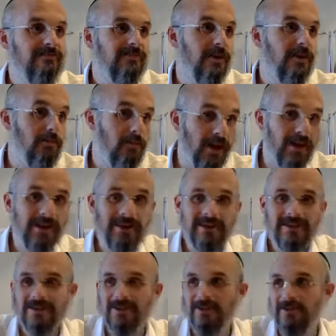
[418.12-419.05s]
A body
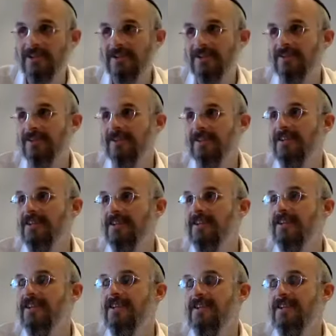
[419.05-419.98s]
needs clothing.
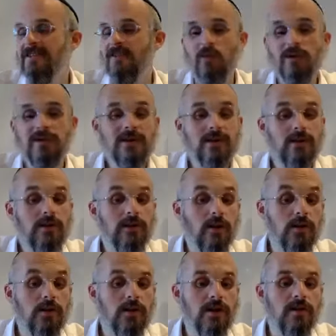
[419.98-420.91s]
So what's the
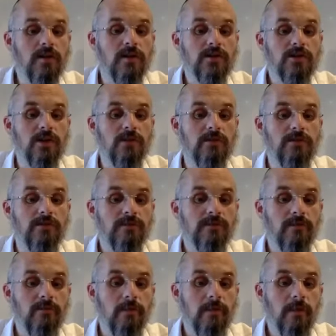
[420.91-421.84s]
clothing of the neshama?
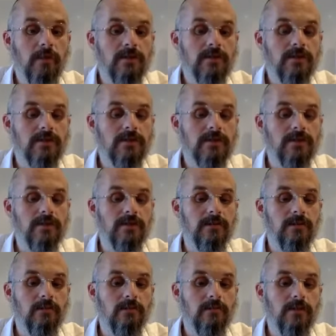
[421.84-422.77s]
Let's see.
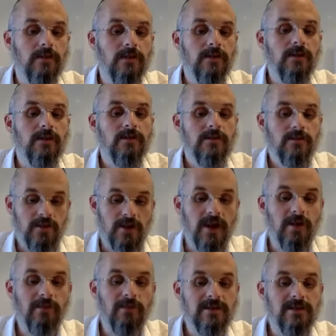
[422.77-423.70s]

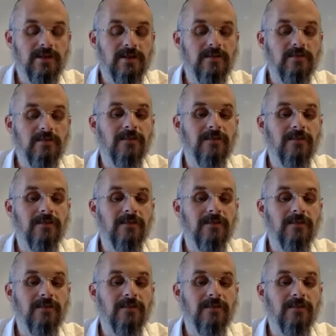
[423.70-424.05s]
Shehem, let's see.